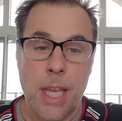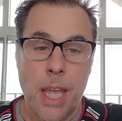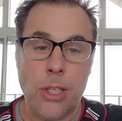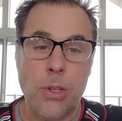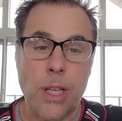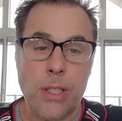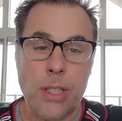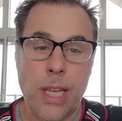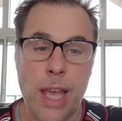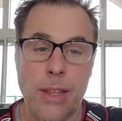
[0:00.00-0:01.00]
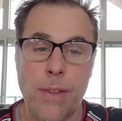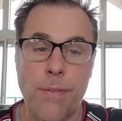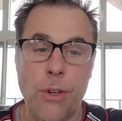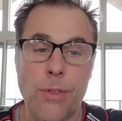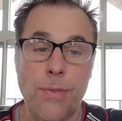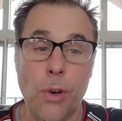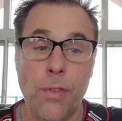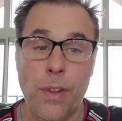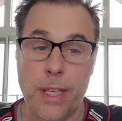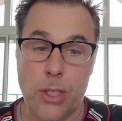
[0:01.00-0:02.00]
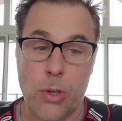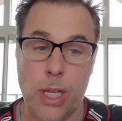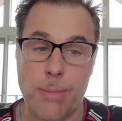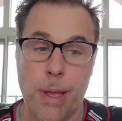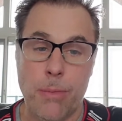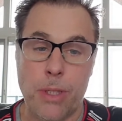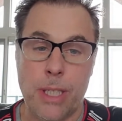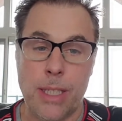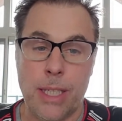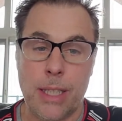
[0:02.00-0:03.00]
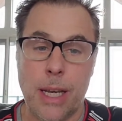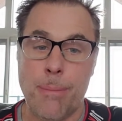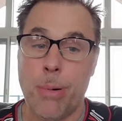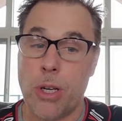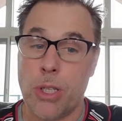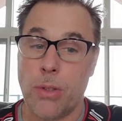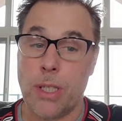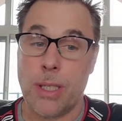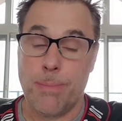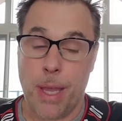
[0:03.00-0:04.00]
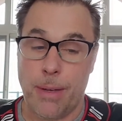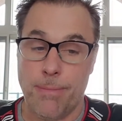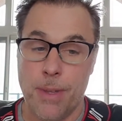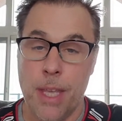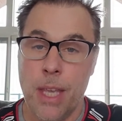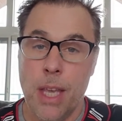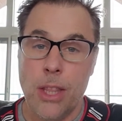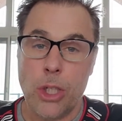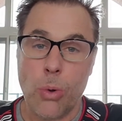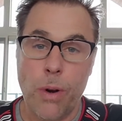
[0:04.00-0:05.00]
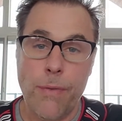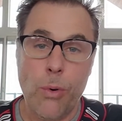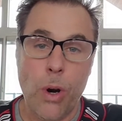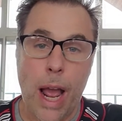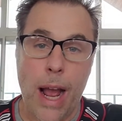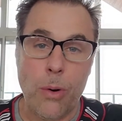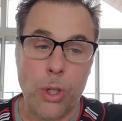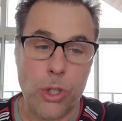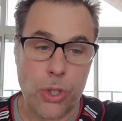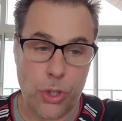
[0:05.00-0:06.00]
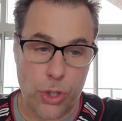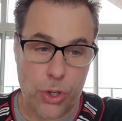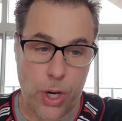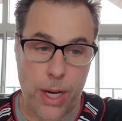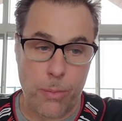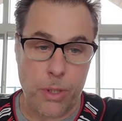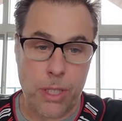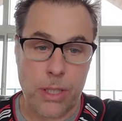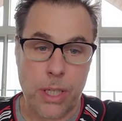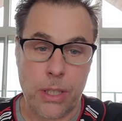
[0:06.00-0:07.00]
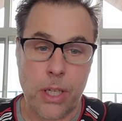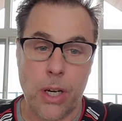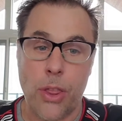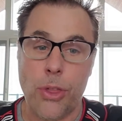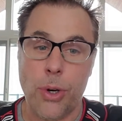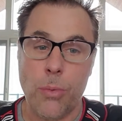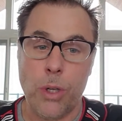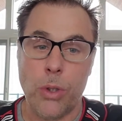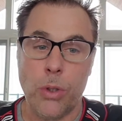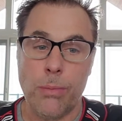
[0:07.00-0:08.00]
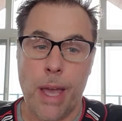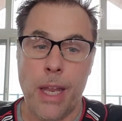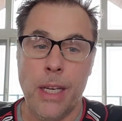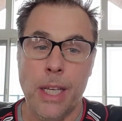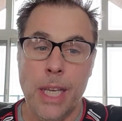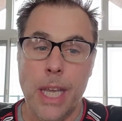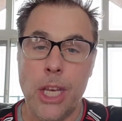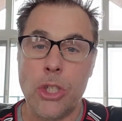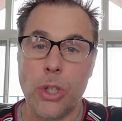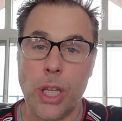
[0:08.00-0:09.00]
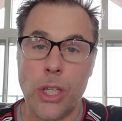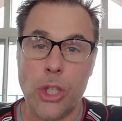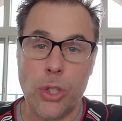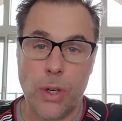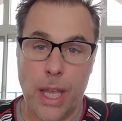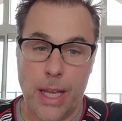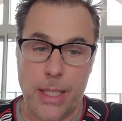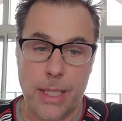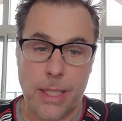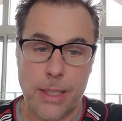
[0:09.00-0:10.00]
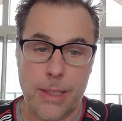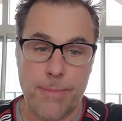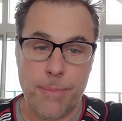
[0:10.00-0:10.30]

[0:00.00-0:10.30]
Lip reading: In 2010, the first full face transplant was conducted in Barcelona, Spain. The 24-hour surgery was conducted on a 31-year-old man injured in a shooting accident.